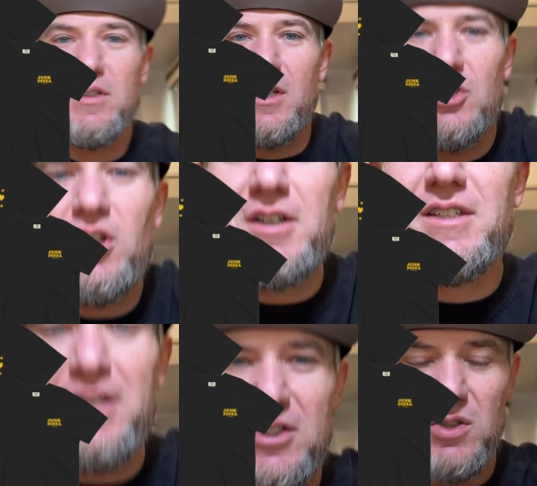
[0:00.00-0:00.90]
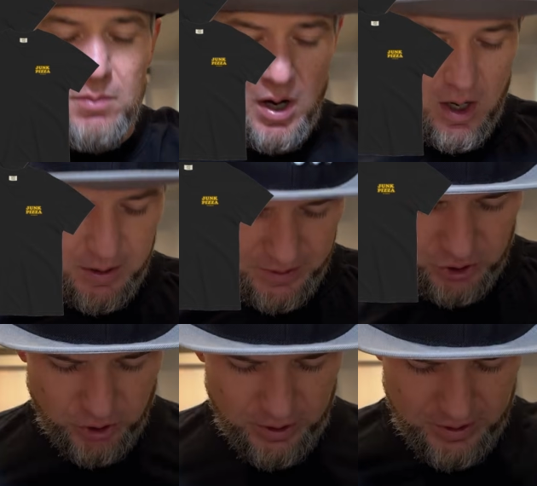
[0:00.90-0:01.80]
the Junk City Smog.
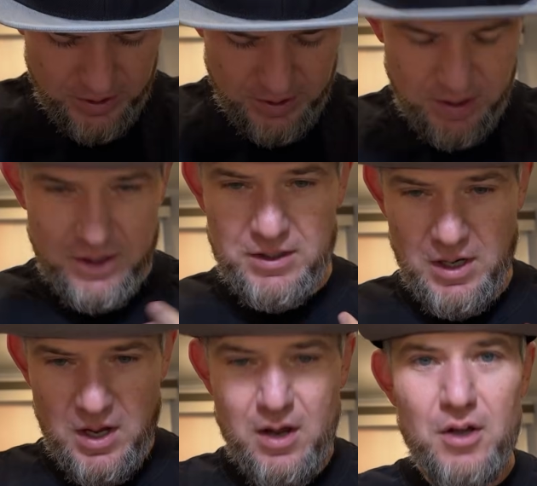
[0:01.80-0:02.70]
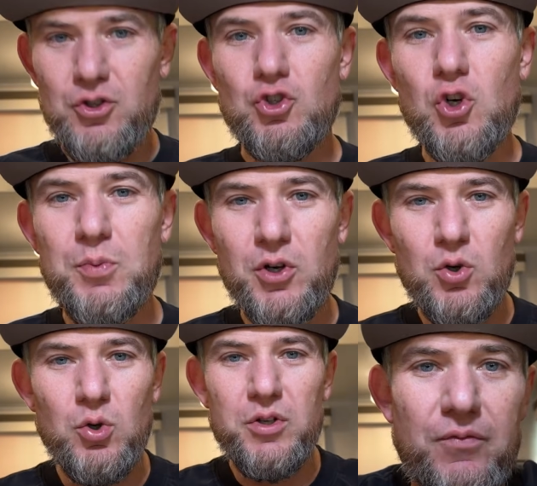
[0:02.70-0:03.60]
This shirt is super
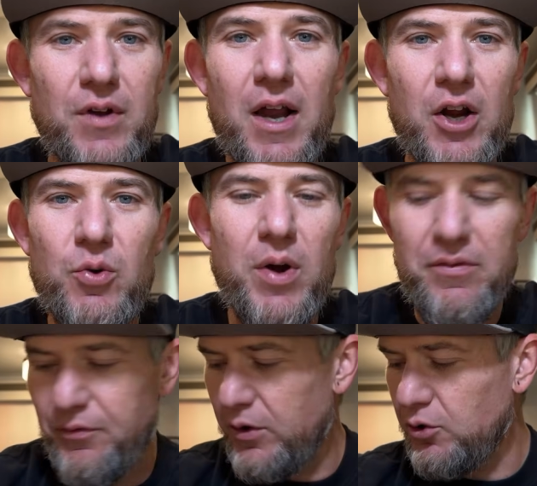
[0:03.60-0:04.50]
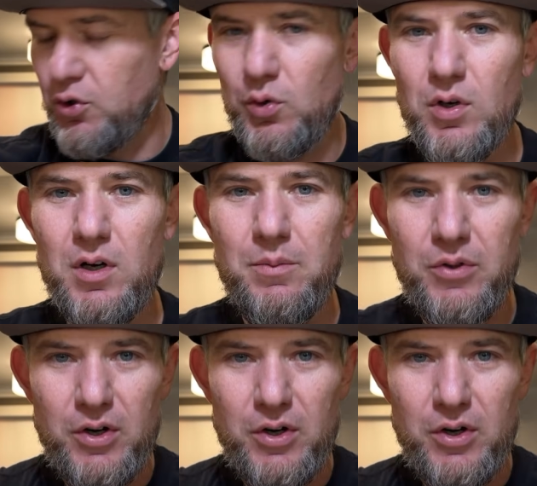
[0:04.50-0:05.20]
cool. It's got a great feel to them.